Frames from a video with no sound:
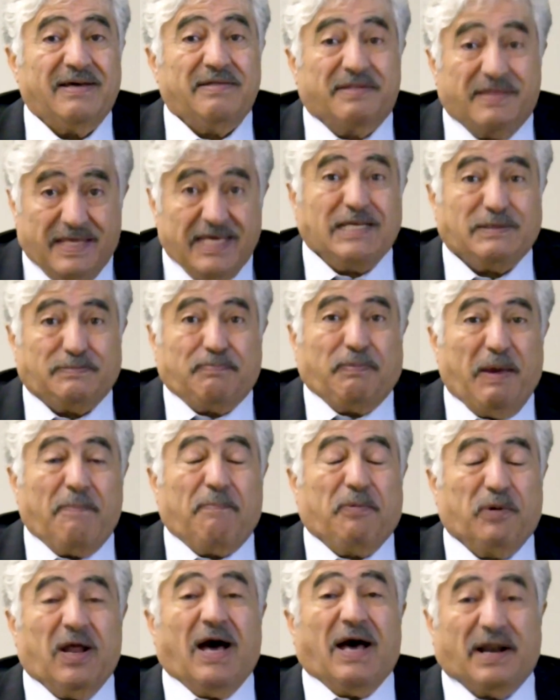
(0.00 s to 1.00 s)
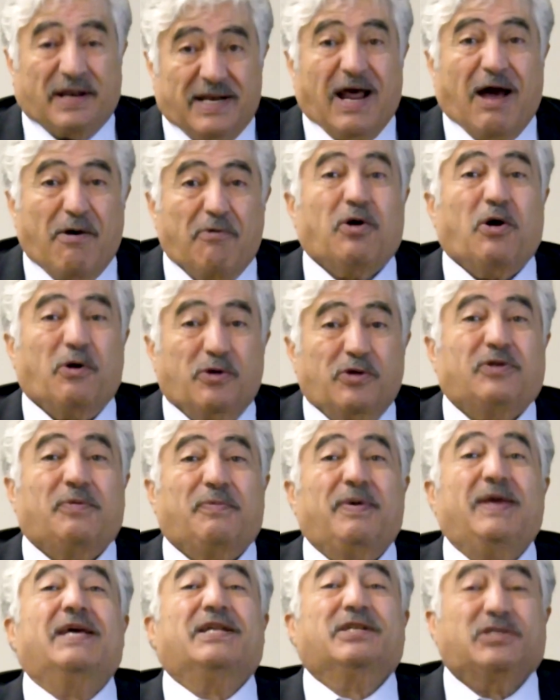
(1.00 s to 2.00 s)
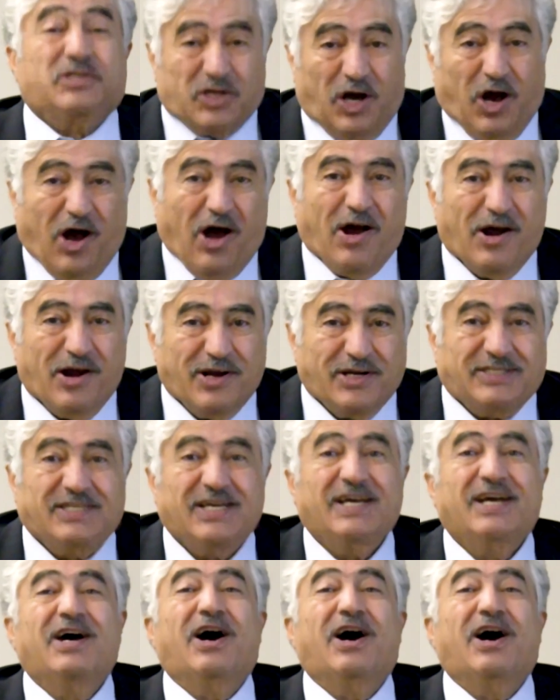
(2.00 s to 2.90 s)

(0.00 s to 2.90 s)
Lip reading: These people are now going to be in charge